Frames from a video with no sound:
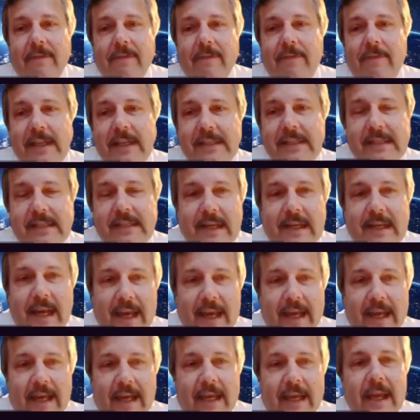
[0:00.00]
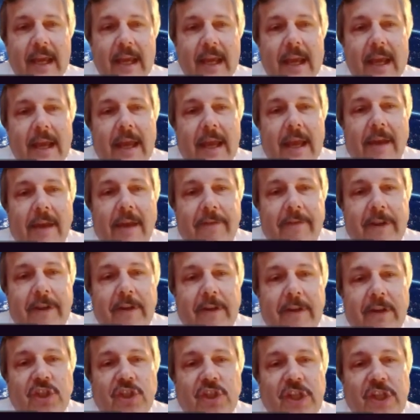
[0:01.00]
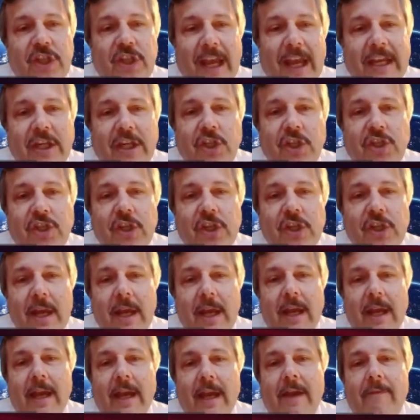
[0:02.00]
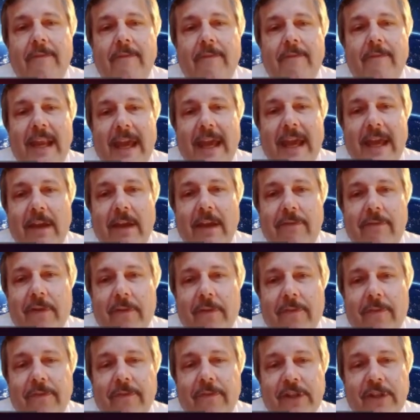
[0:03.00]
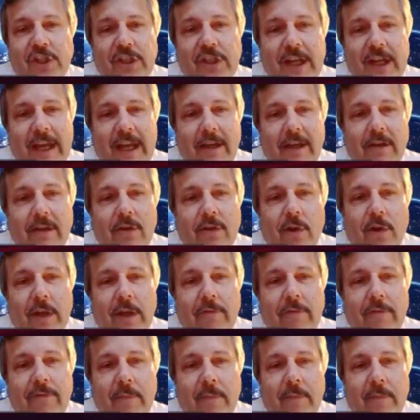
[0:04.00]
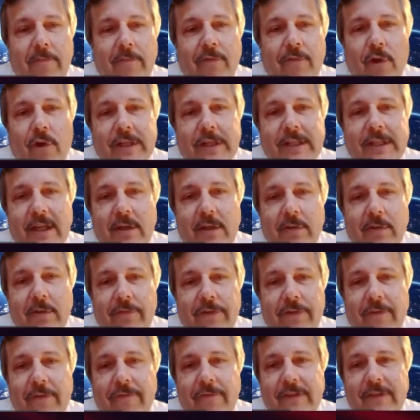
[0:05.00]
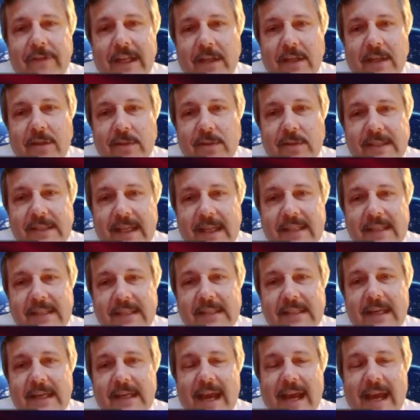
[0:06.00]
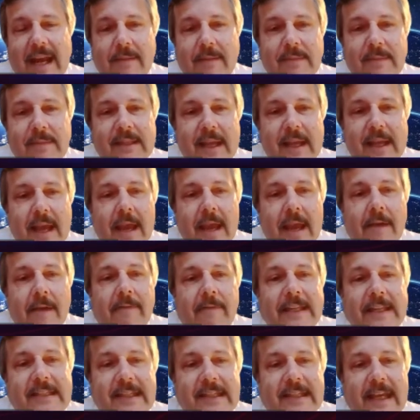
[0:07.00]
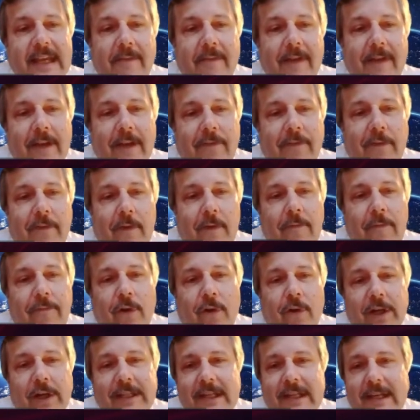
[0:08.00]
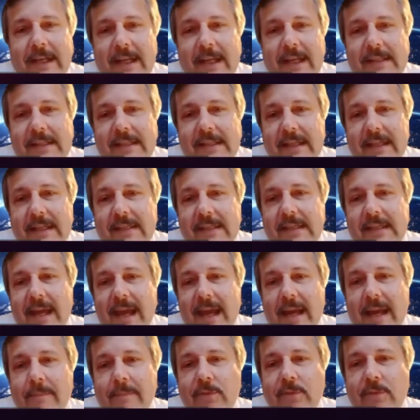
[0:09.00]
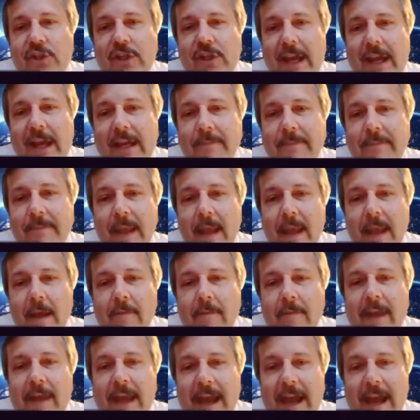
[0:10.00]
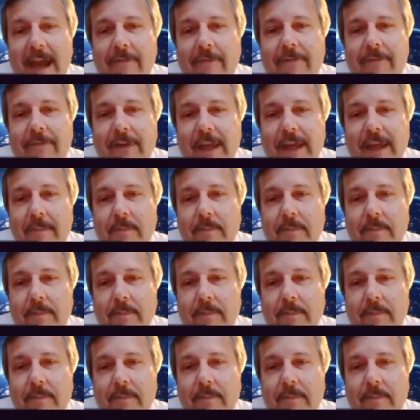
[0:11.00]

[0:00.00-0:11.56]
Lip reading: this clearly if we change the length of the chain going from 14 to 15 to 16 atoms, we see that for a 14 and 16 atom chain, we have here